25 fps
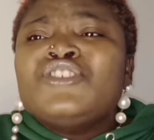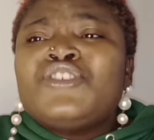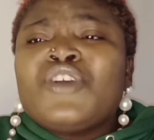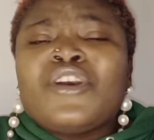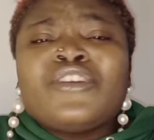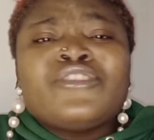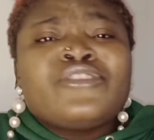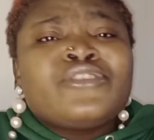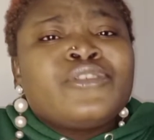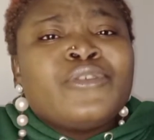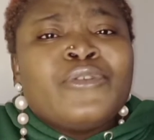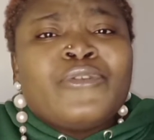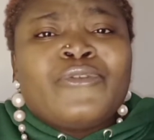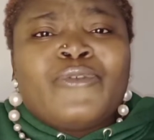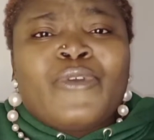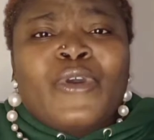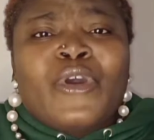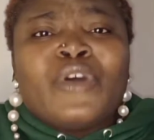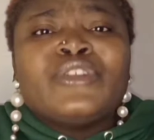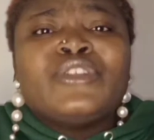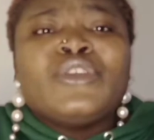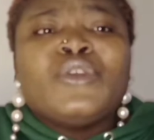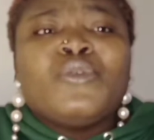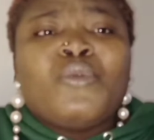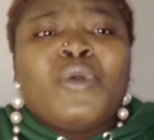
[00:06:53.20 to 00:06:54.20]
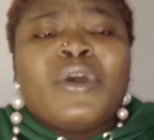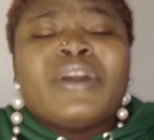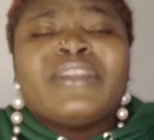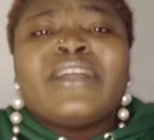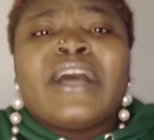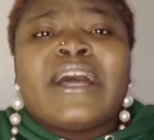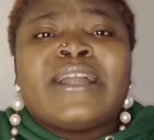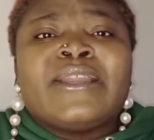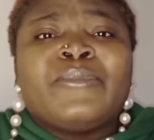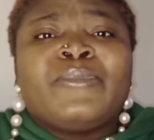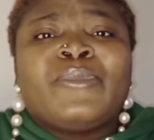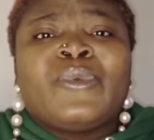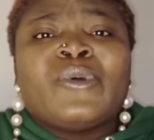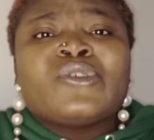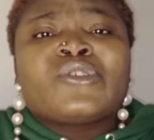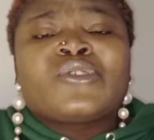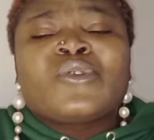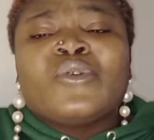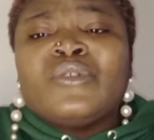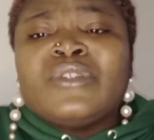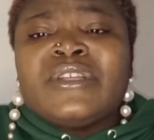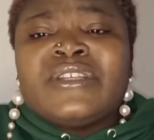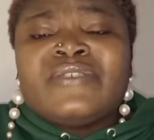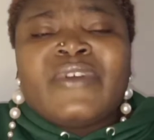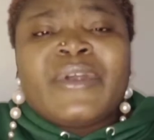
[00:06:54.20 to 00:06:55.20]
just look for the one that the
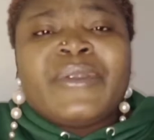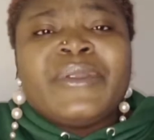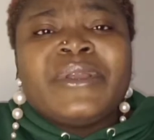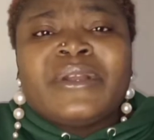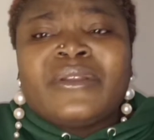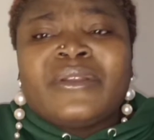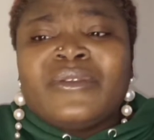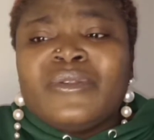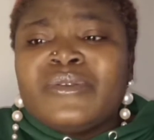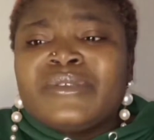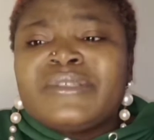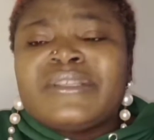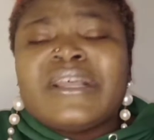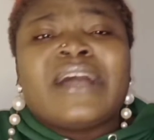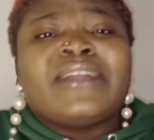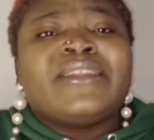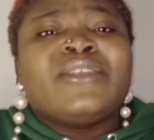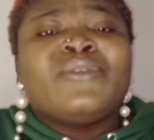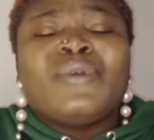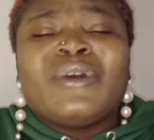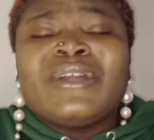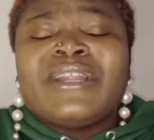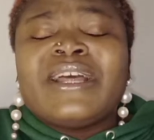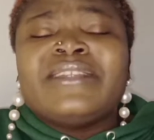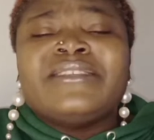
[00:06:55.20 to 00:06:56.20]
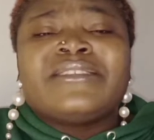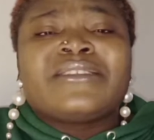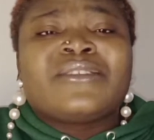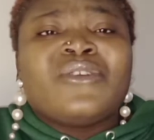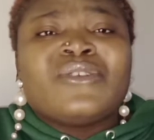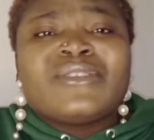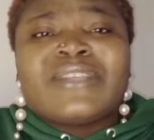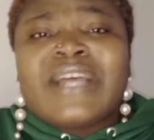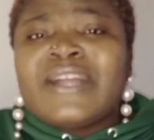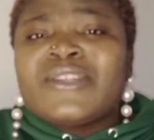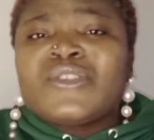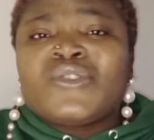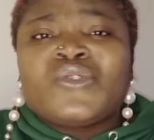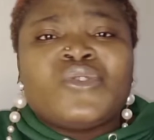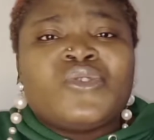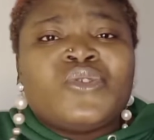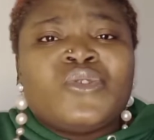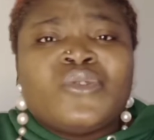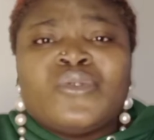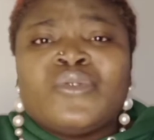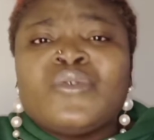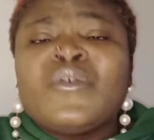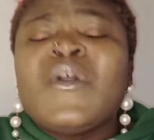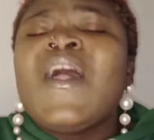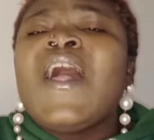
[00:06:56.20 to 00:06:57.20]
postcode is very close to, the one that is closer to
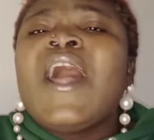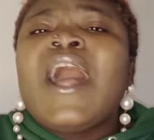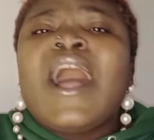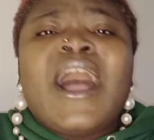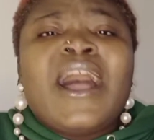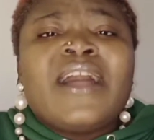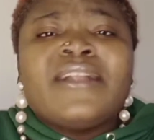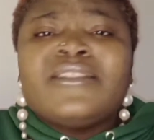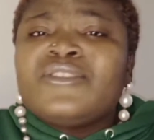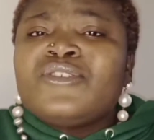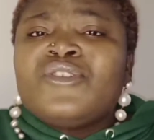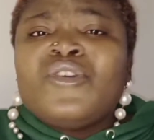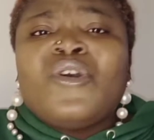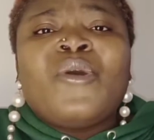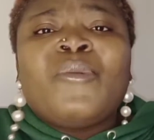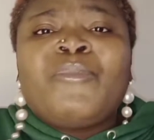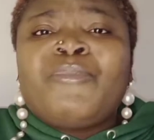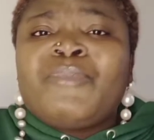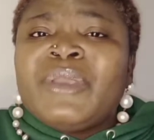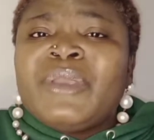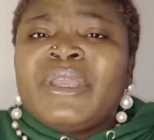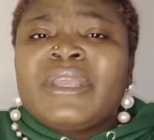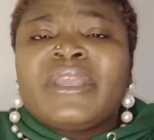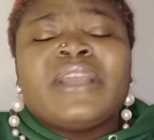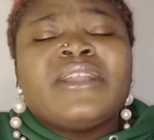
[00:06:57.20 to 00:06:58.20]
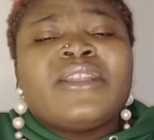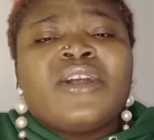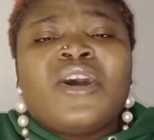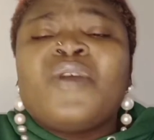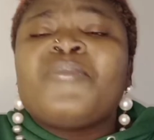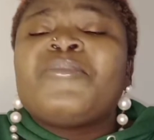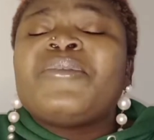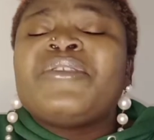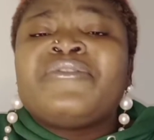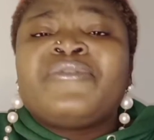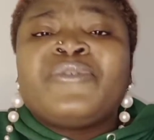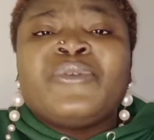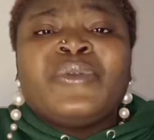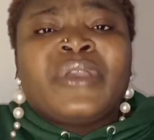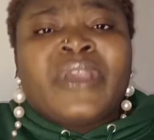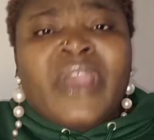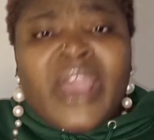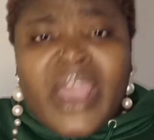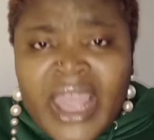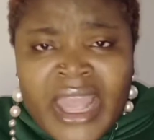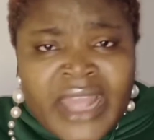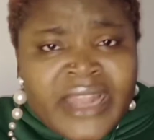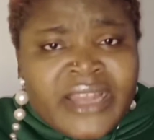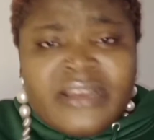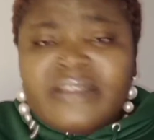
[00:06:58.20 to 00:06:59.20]
you, and go pick it up if you
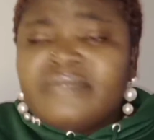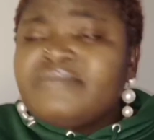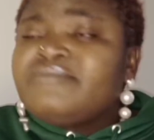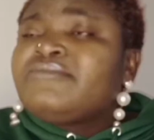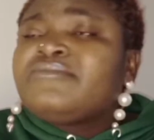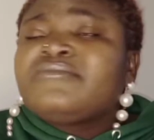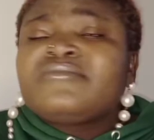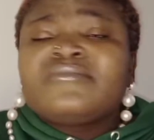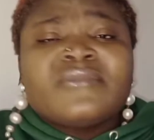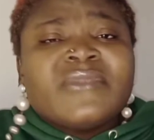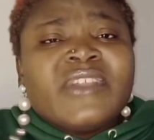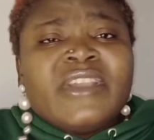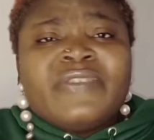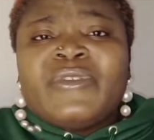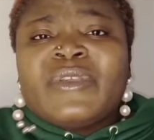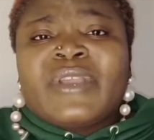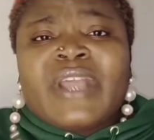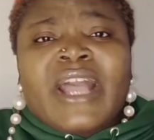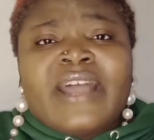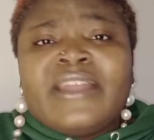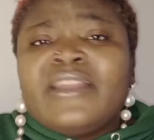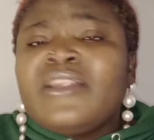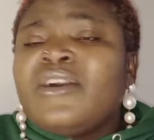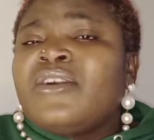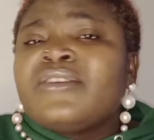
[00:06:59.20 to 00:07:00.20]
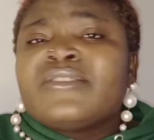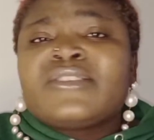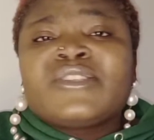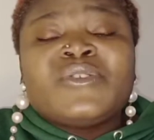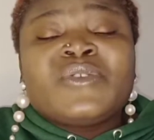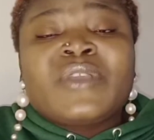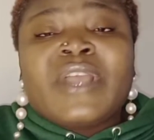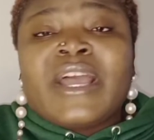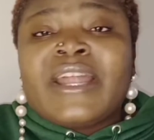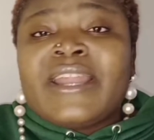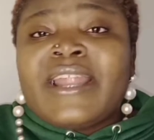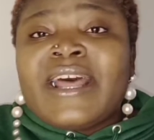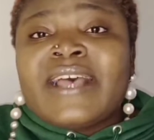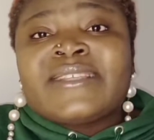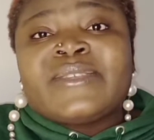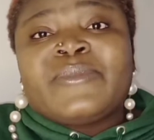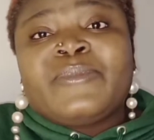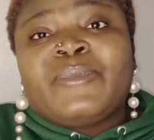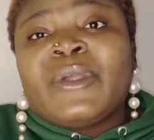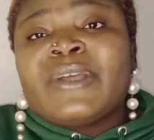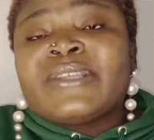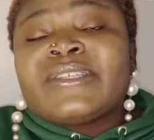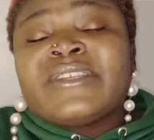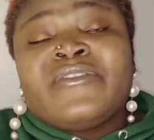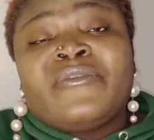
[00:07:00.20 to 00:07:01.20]
can. If you cannot, you can ask the
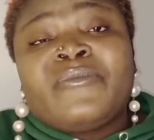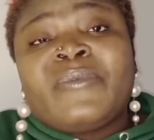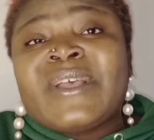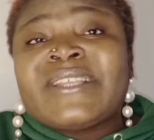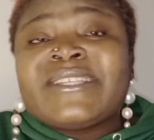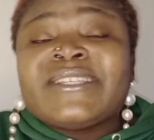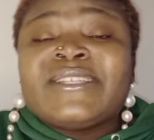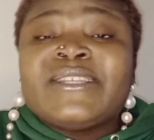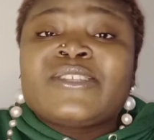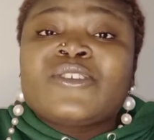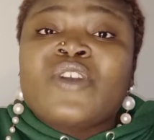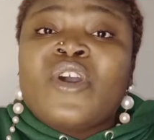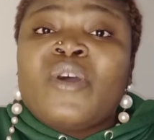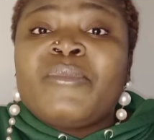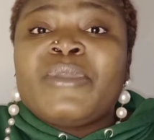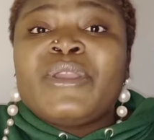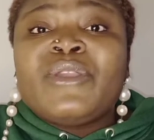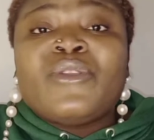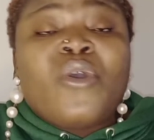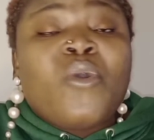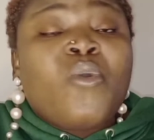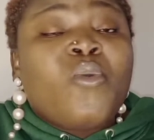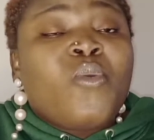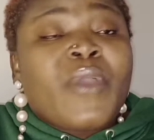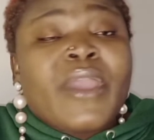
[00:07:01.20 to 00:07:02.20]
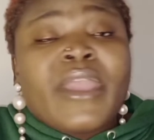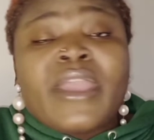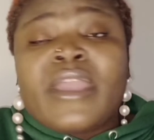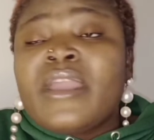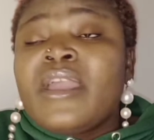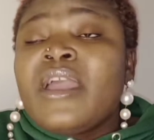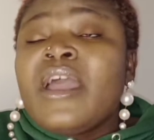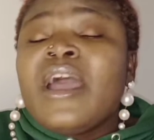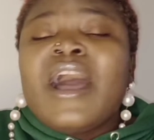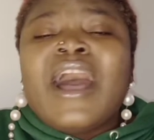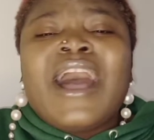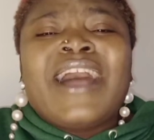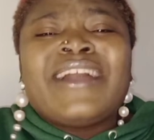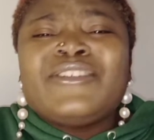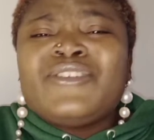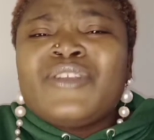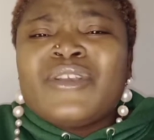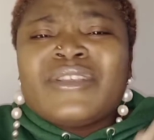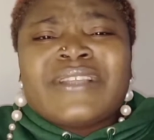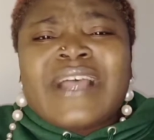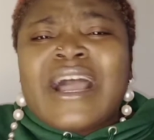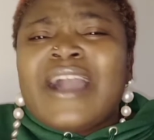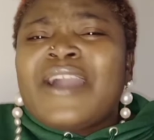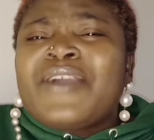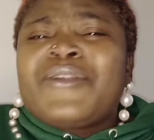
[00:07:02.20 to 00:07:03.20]
person person is coming your way and
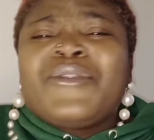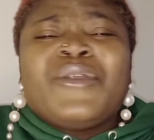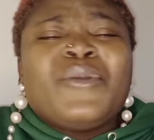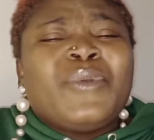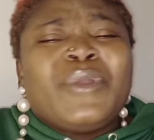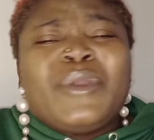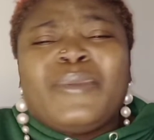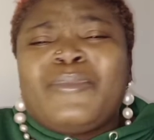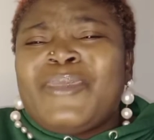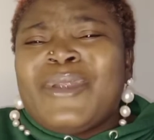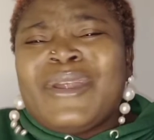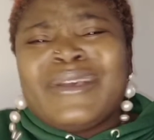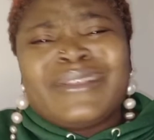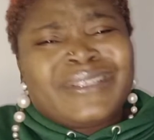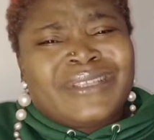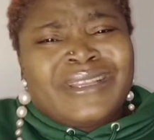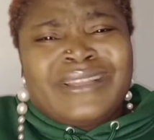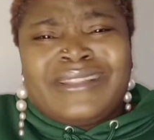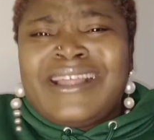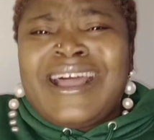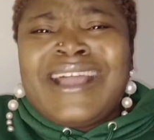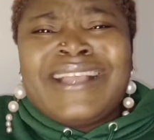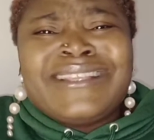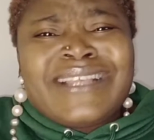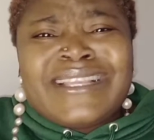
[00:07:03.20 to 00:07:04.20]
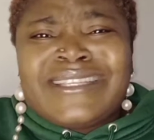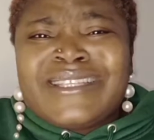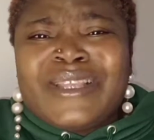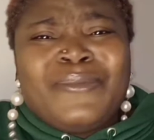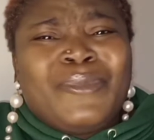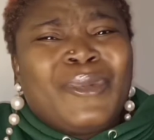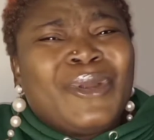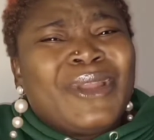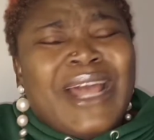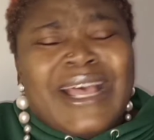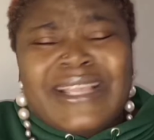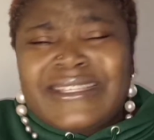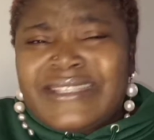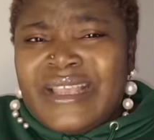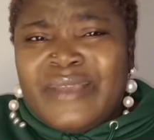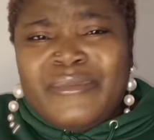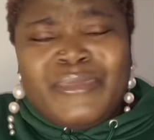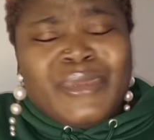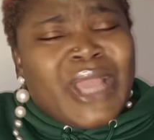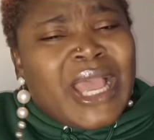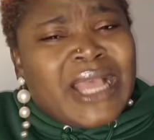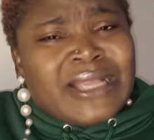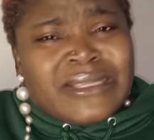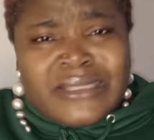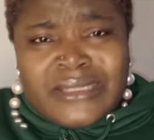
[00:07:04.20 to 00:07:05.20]
just agree with the person. That is as simple as A,
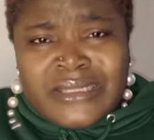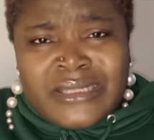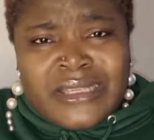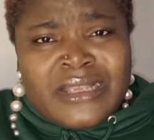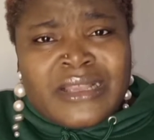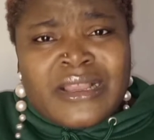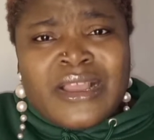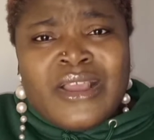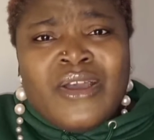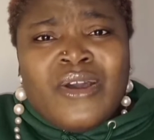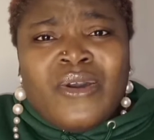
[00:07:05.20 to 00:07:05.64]
B, and C.